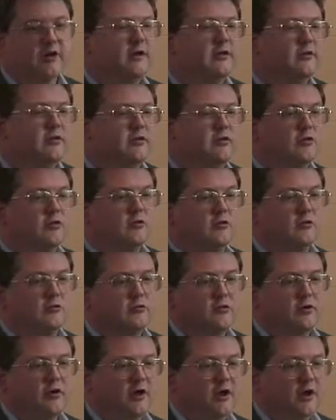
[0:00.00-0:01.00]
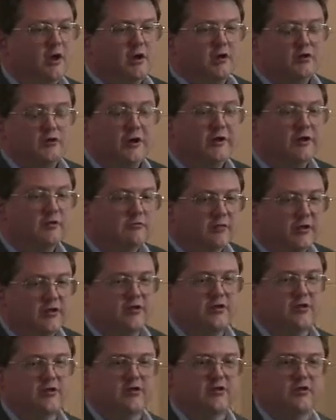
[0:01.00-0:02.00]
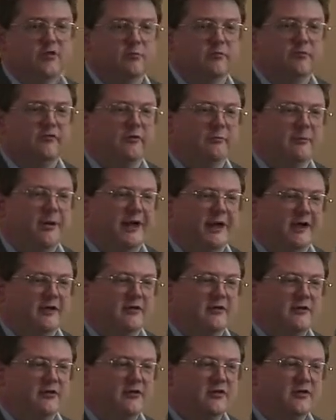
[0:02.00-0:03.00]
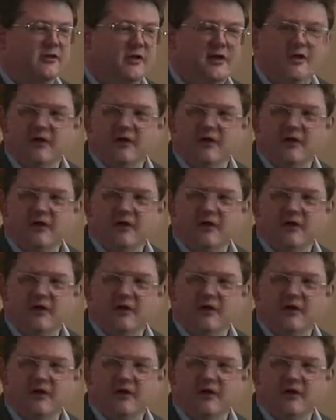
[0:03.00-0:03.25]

and installs credit risk systems for banks.